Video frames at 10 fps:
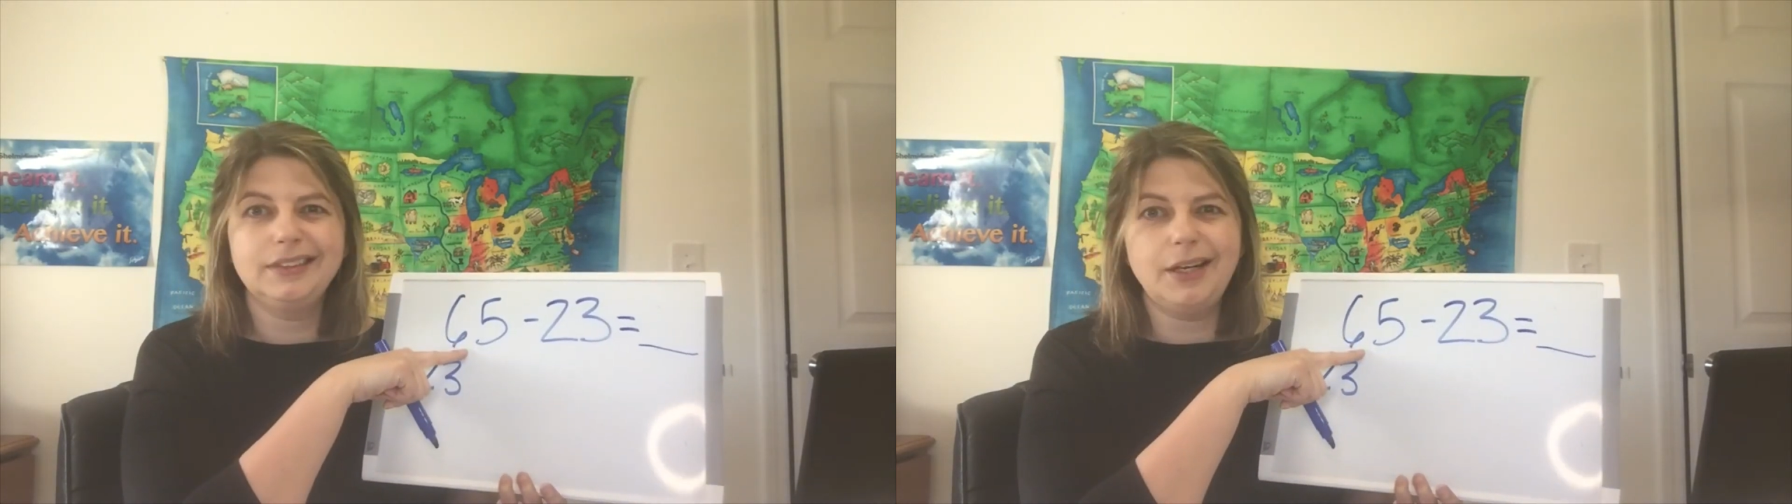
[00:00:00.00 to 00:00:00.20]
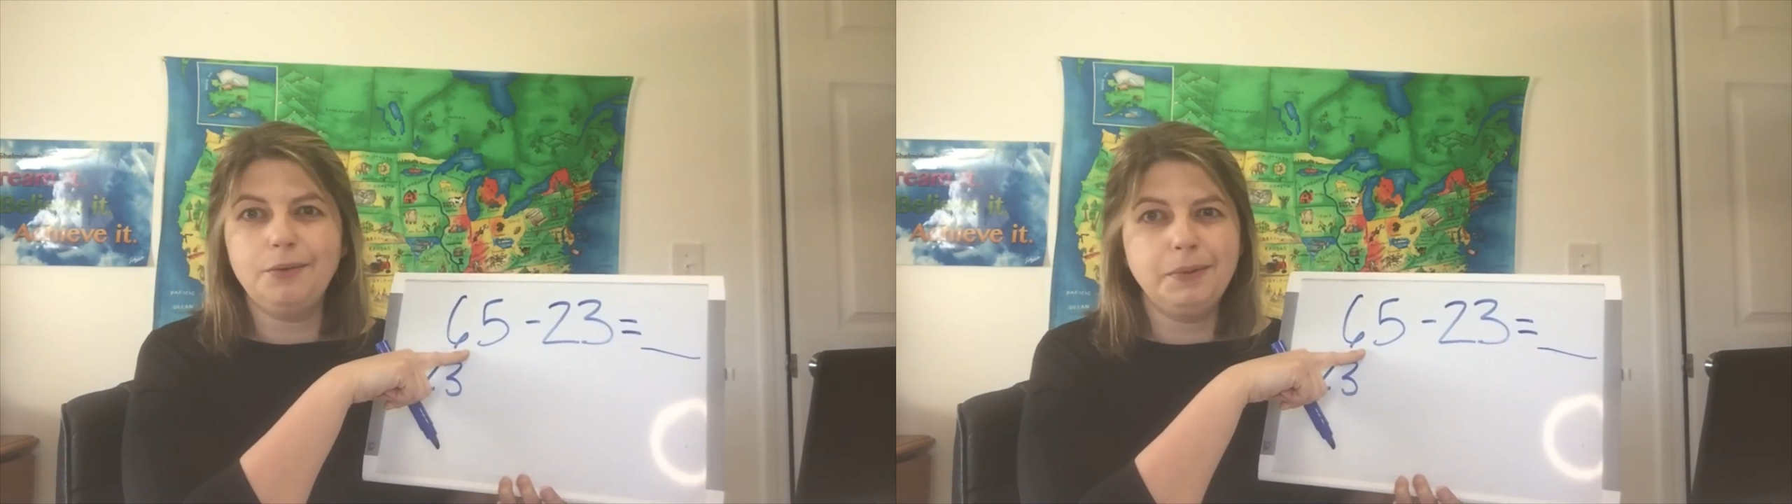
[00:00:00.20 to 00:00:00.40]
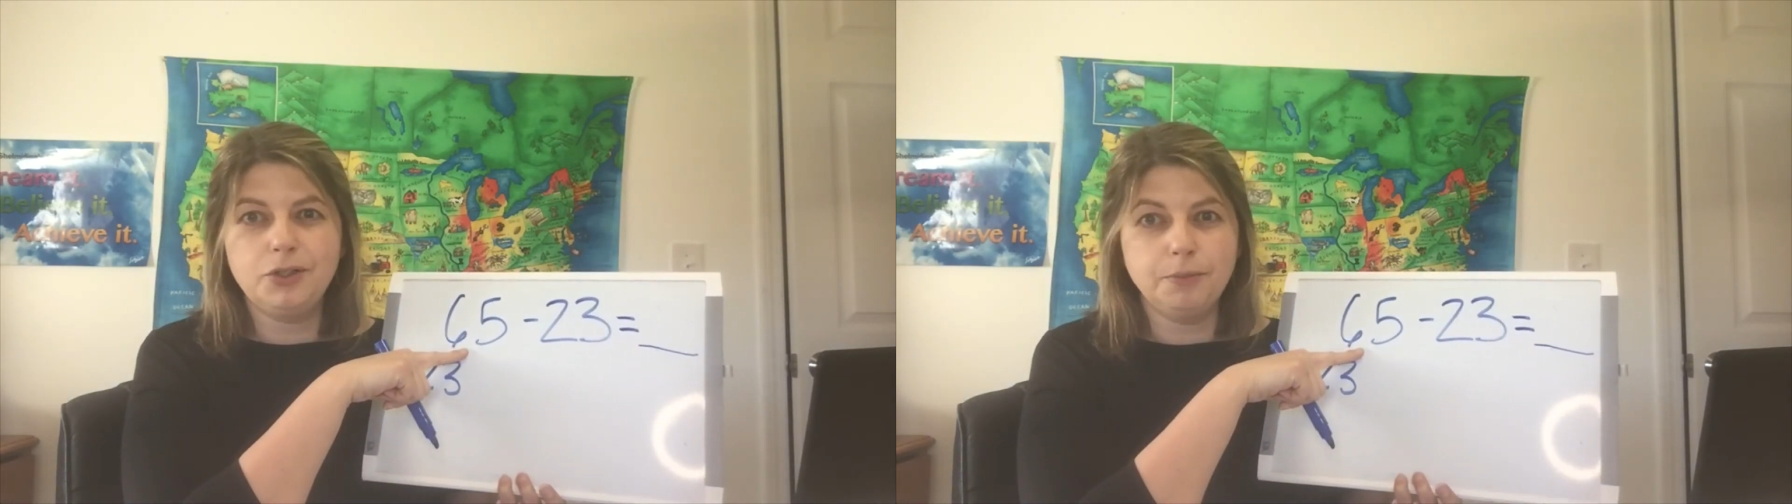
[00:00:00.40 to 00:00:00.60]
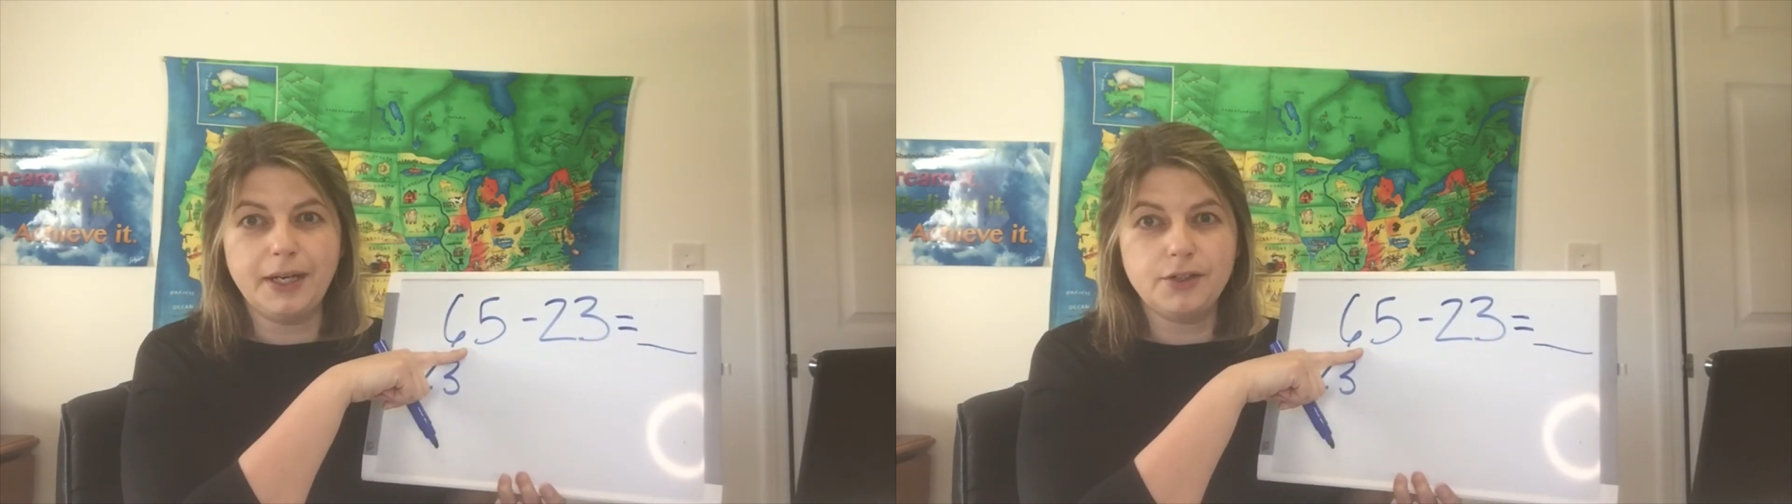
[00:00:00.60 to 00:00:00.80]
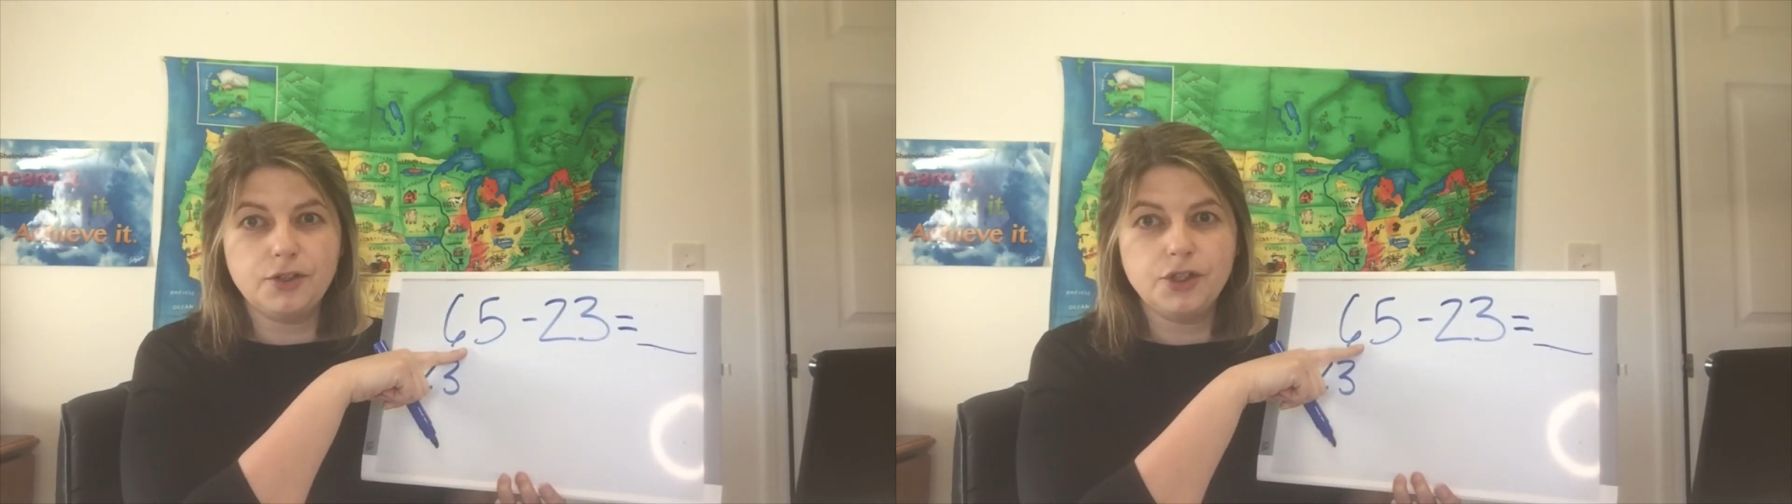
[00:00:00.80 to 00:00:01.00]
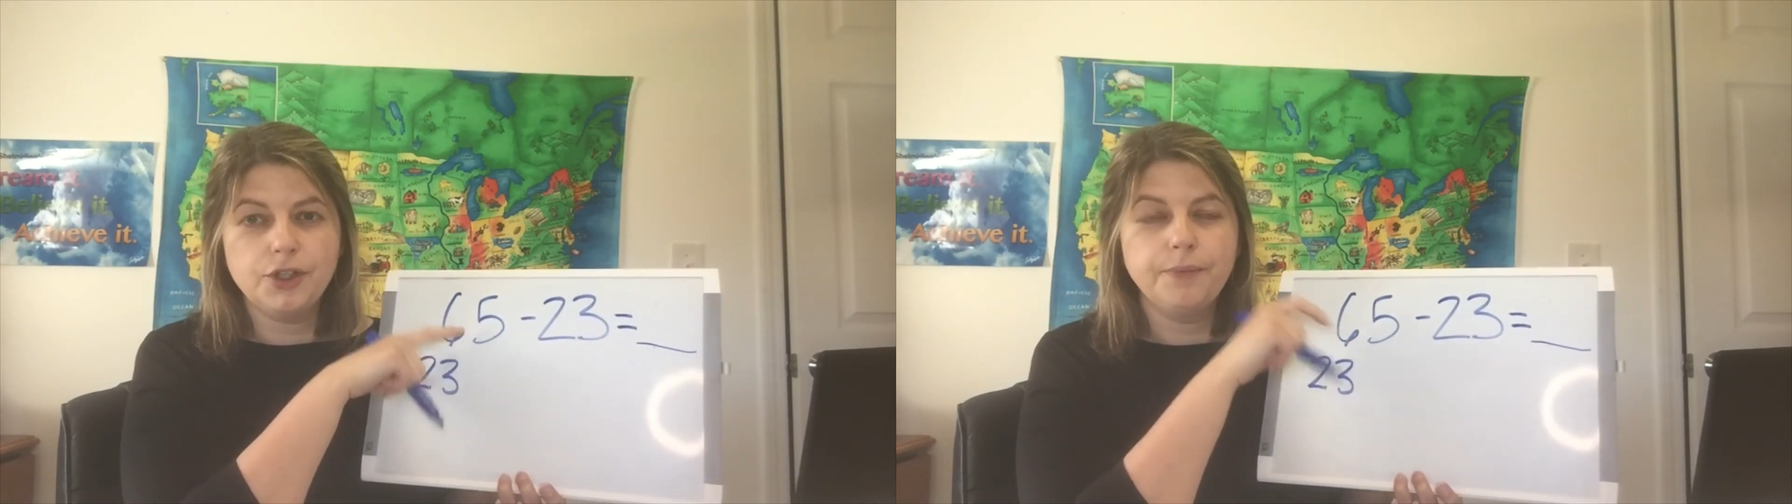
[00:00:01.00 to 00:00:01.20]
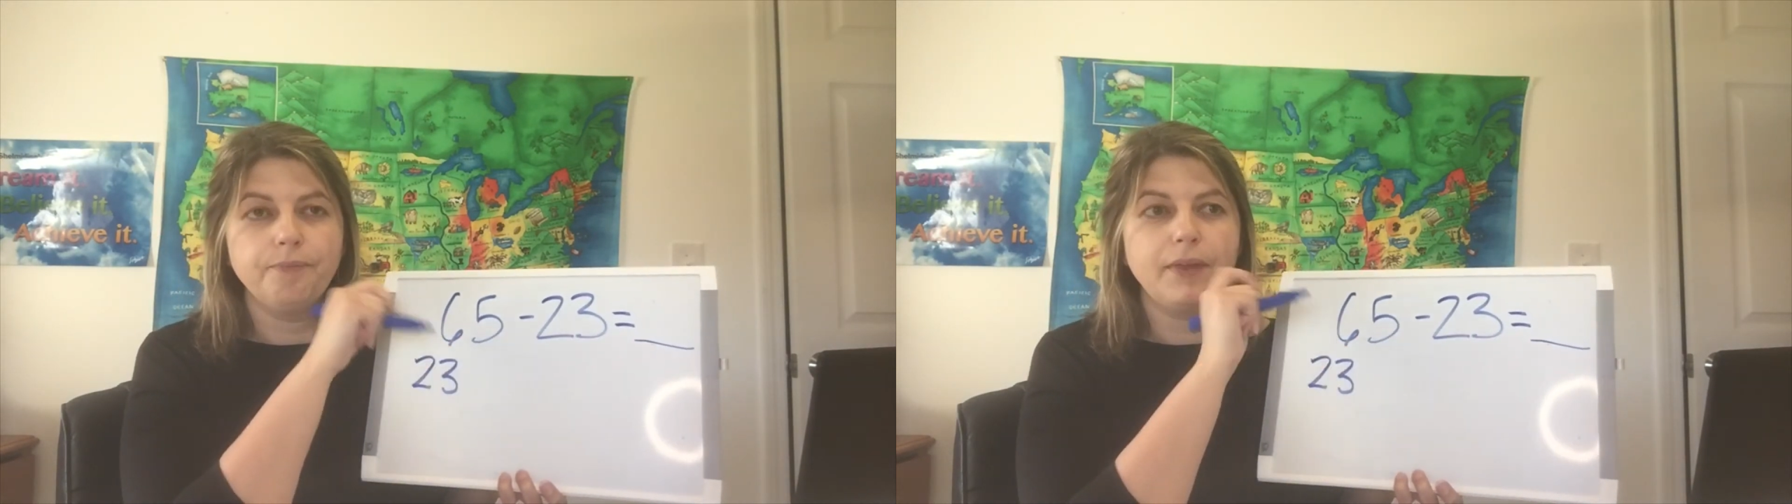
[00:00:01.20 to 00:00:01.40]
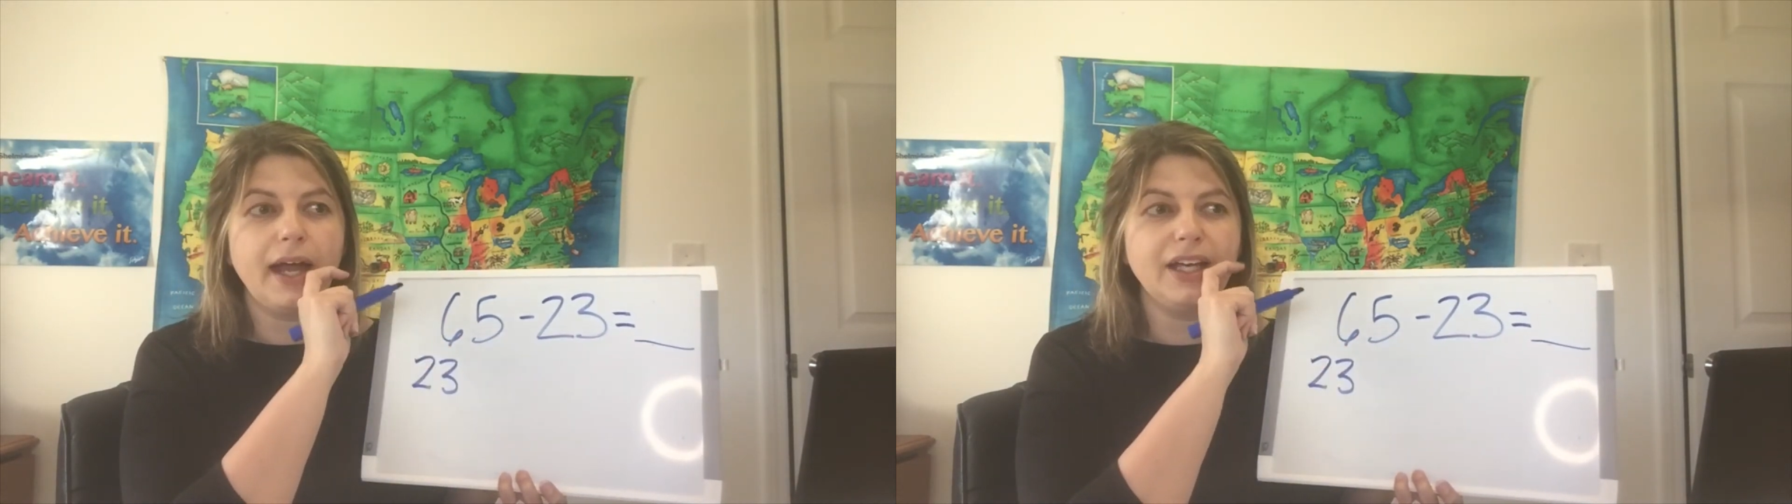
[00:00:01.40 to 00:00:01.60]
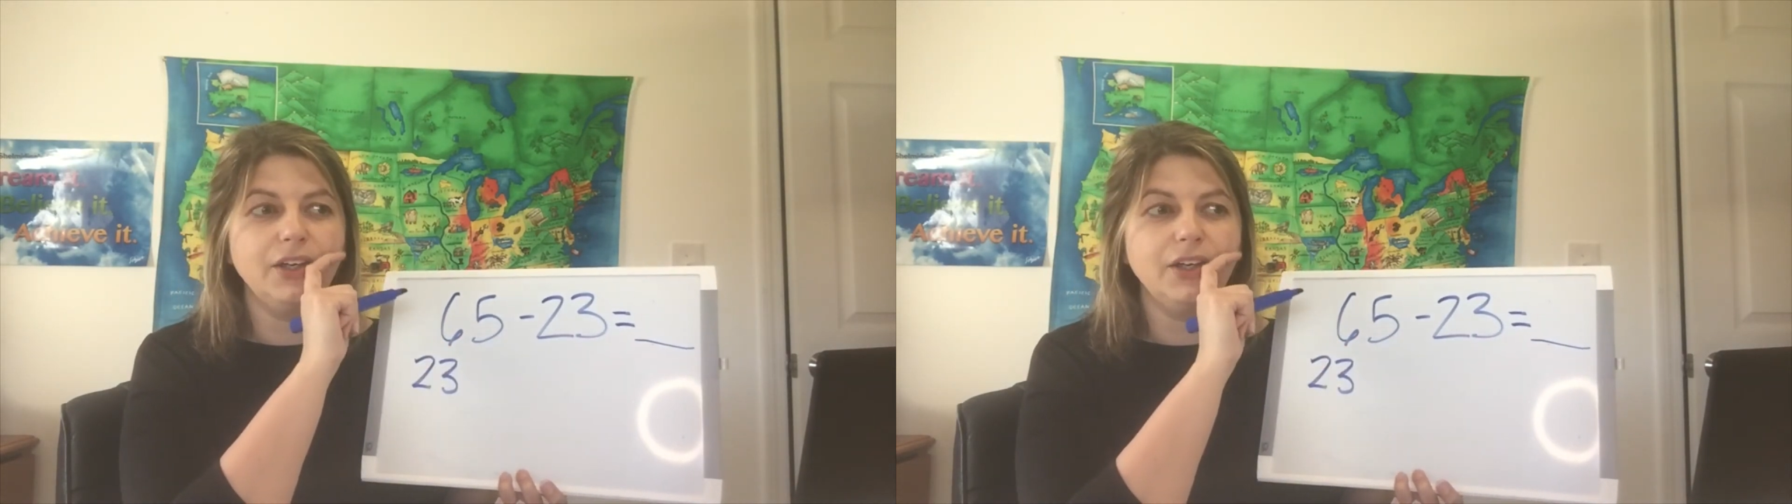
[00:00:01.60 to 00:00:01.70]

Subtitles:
that would be too much. I